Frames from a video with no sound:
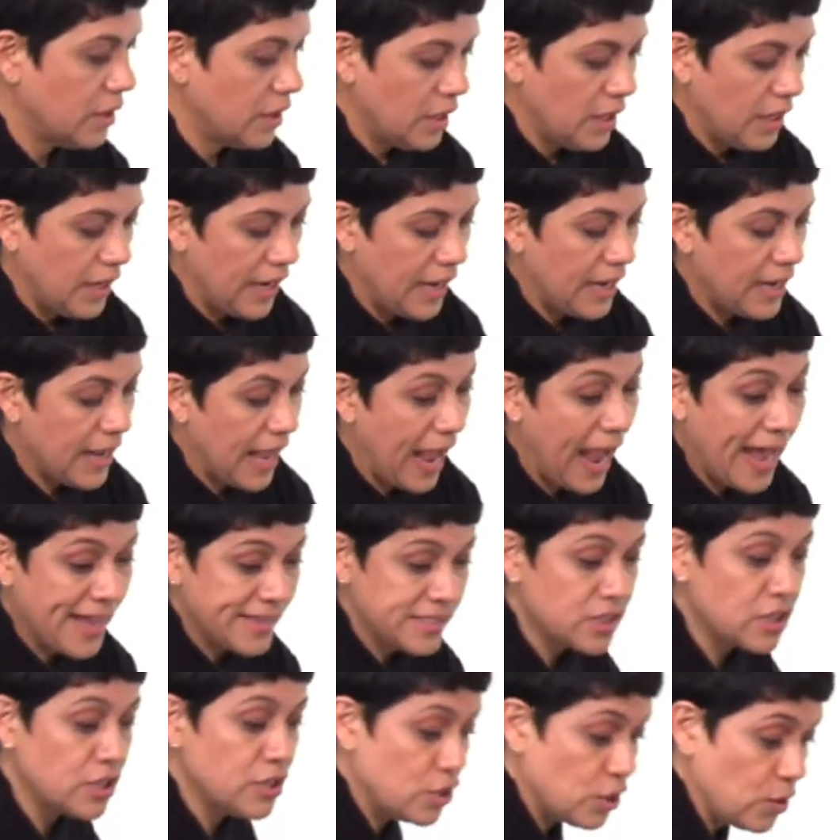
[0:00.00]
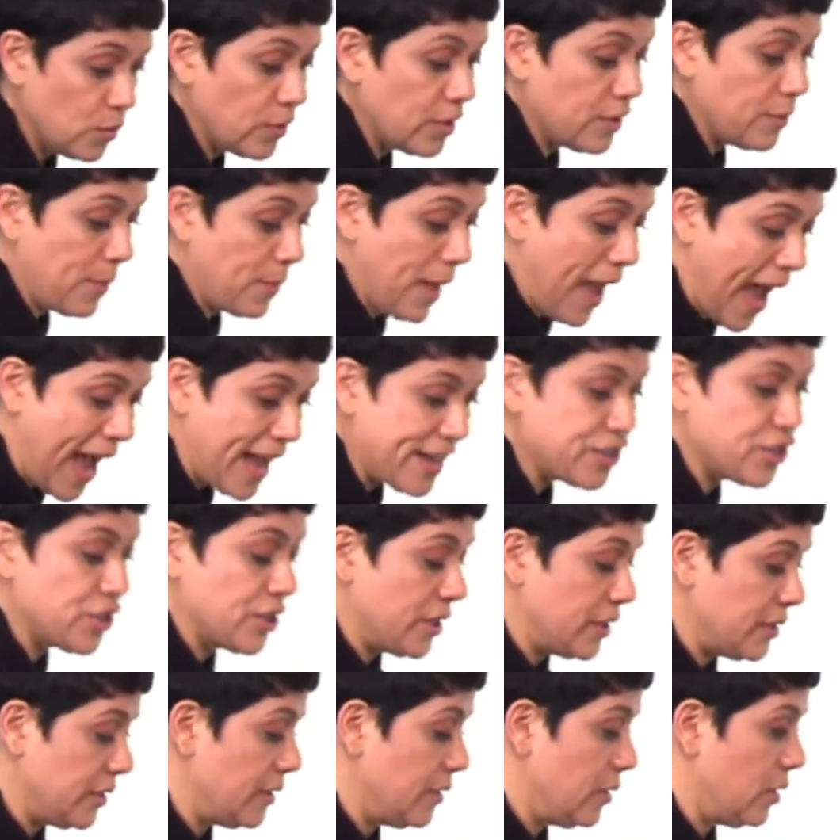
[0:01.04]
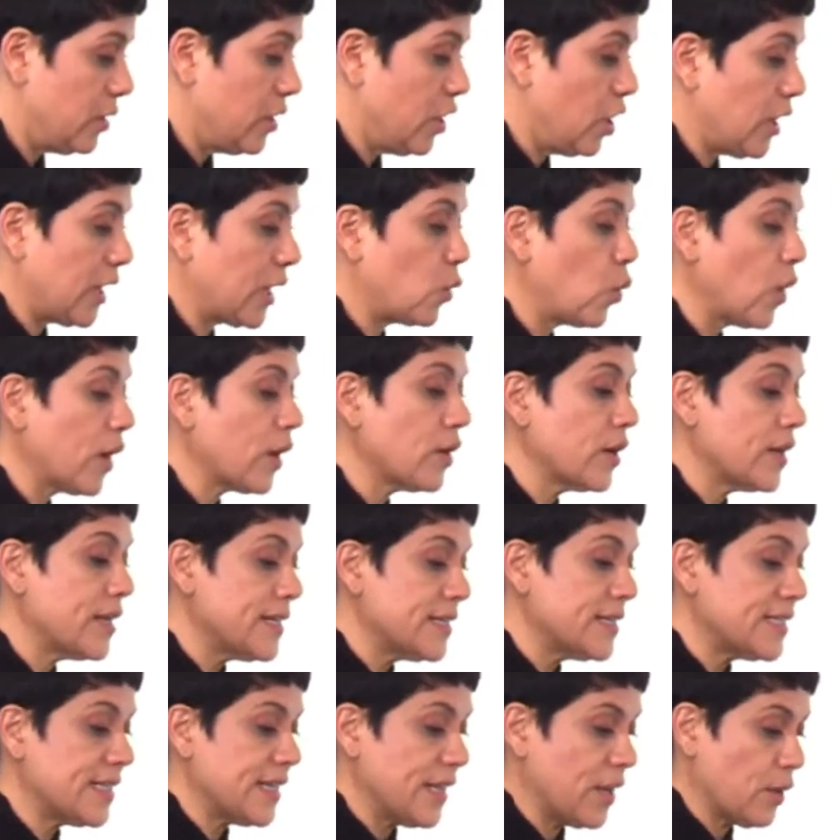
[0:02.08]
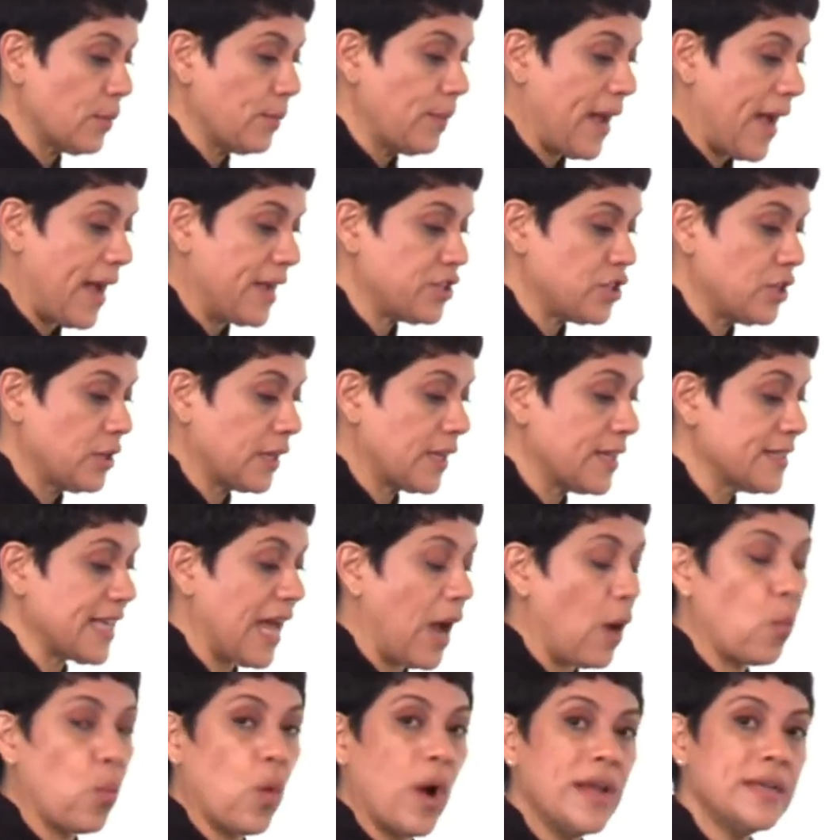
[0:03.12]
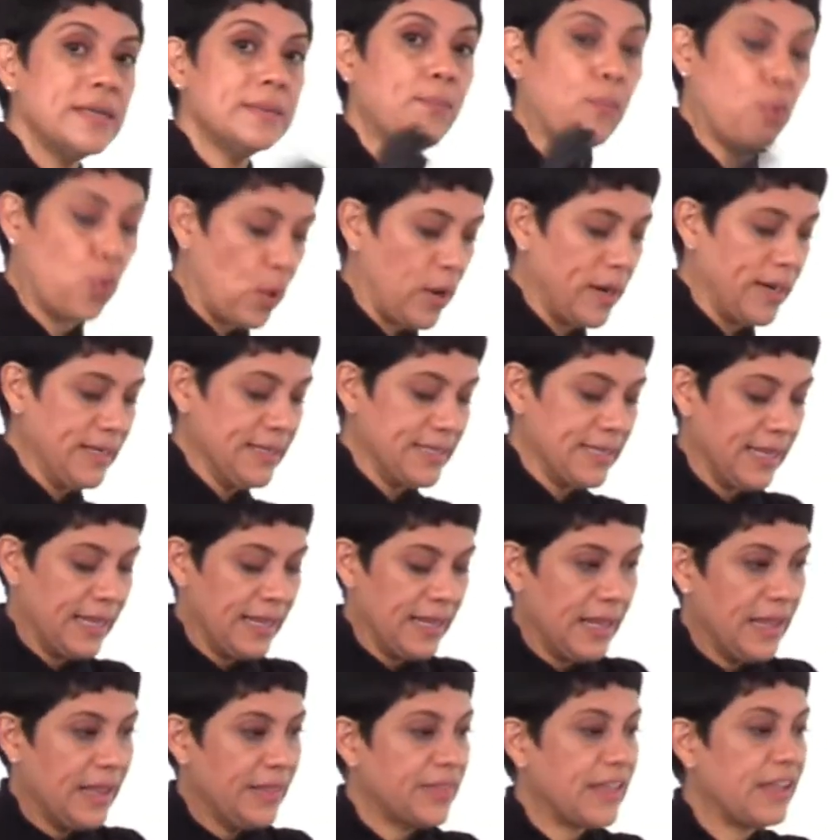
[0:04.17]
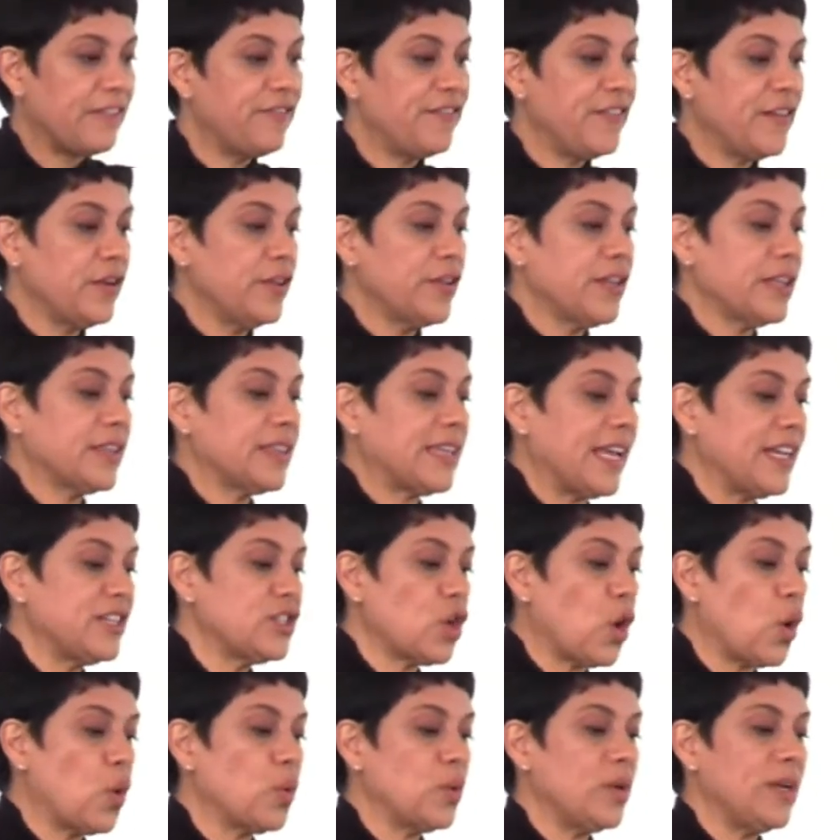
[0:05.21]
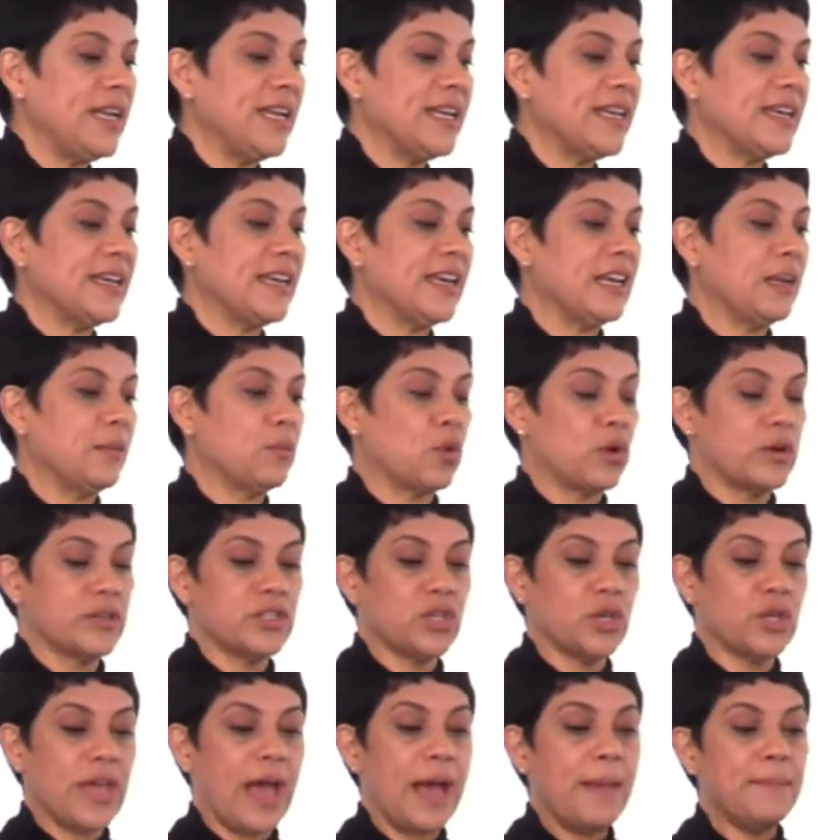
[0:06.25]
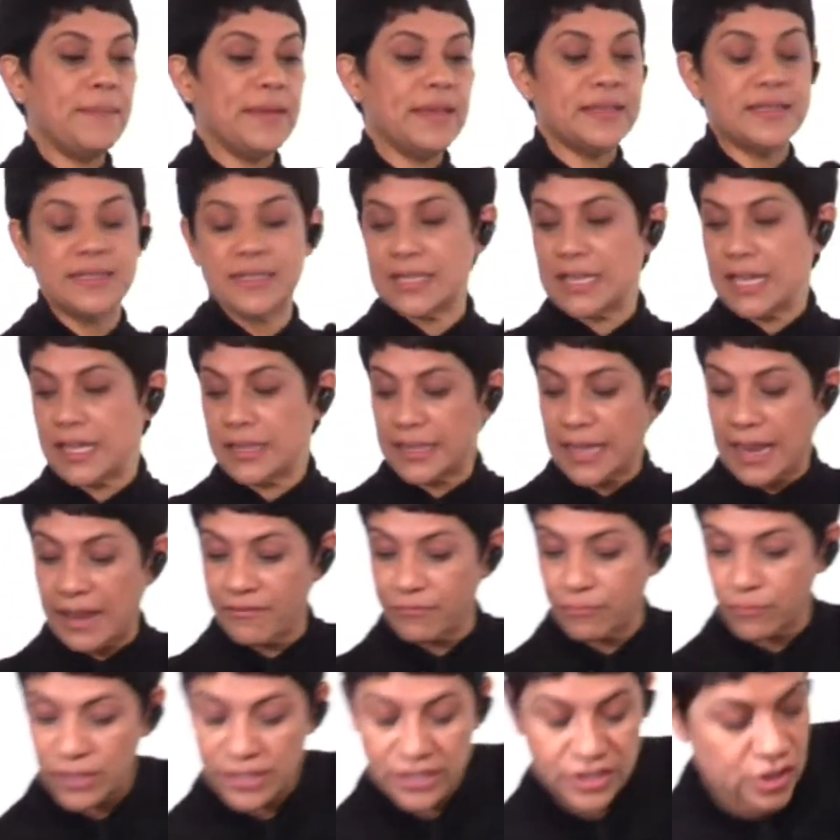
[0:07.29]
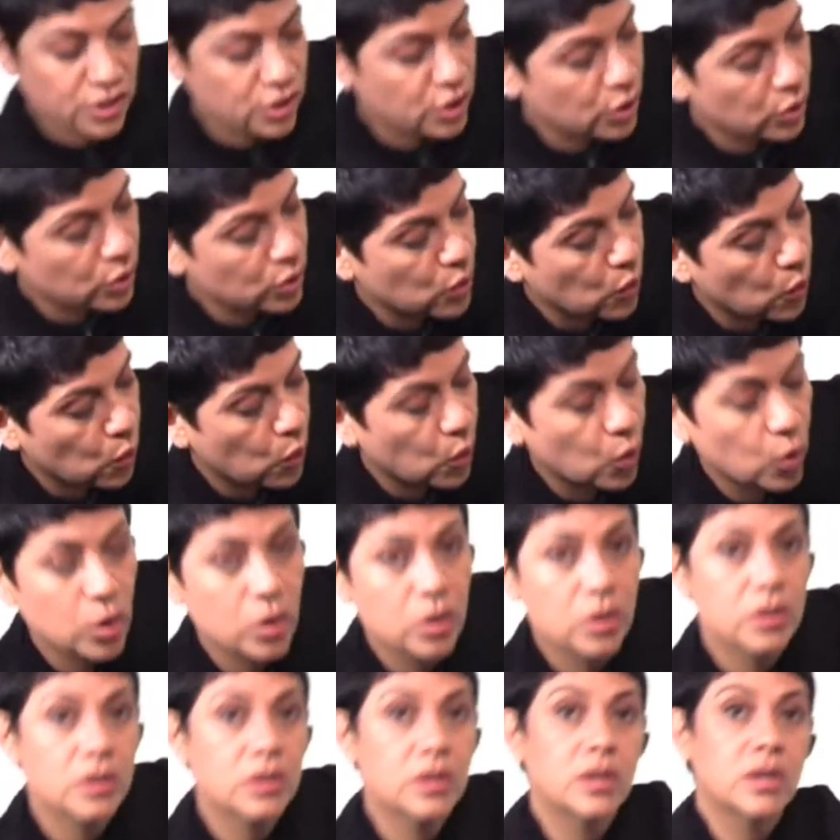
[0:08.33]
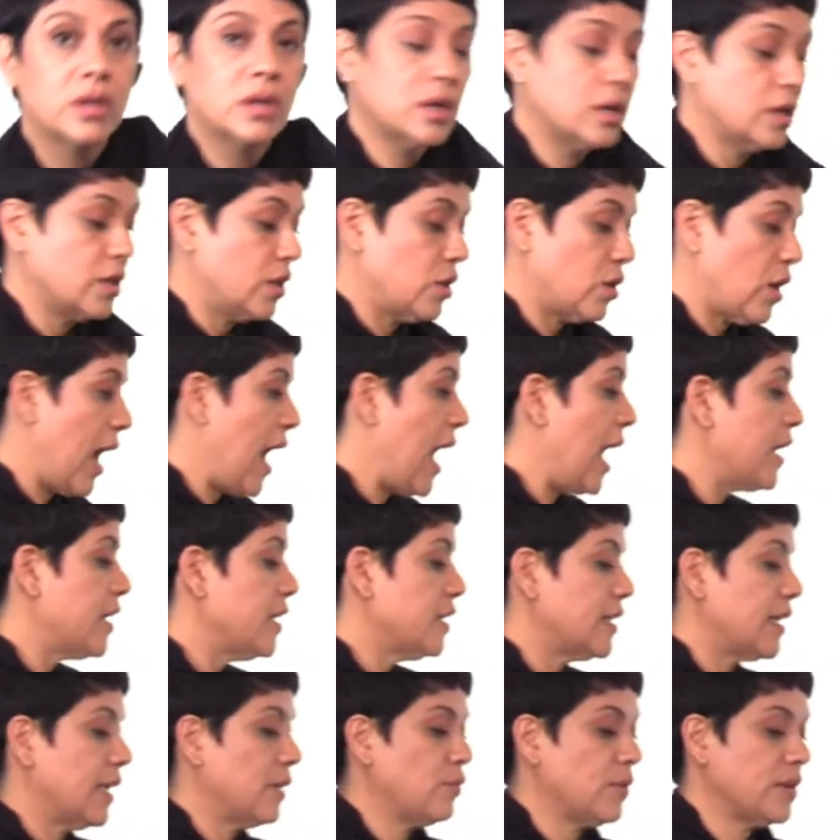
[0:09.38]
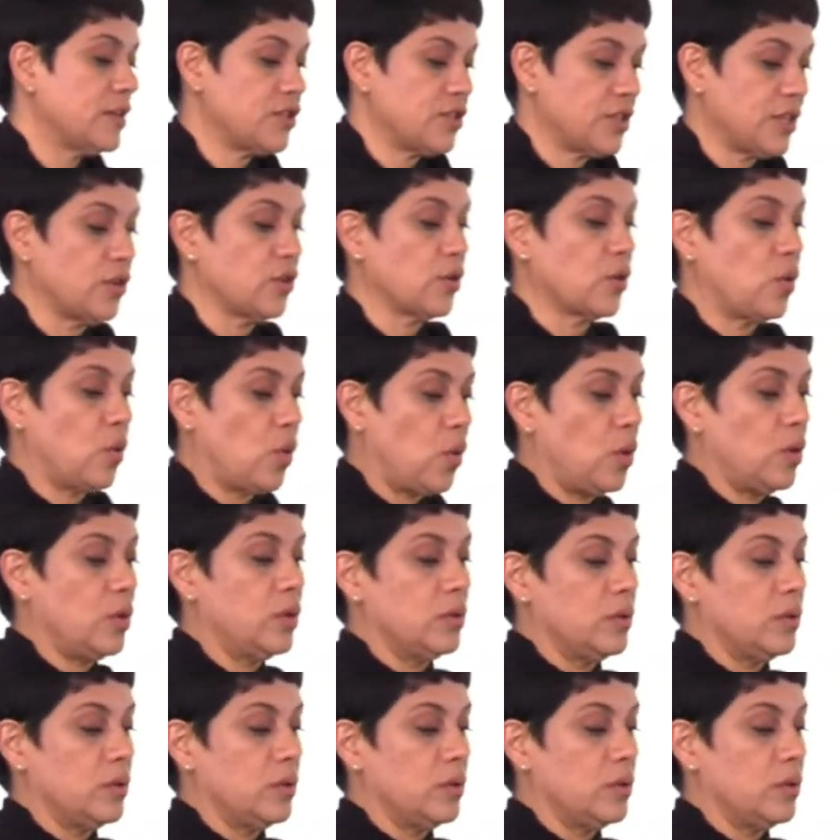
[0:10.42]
And it has to do with passion. You know, like, where is their passion? Because at one point they feel that they don't need it anymore. So that means that they've reached their goal. Yes. You know, how did they reach their goal?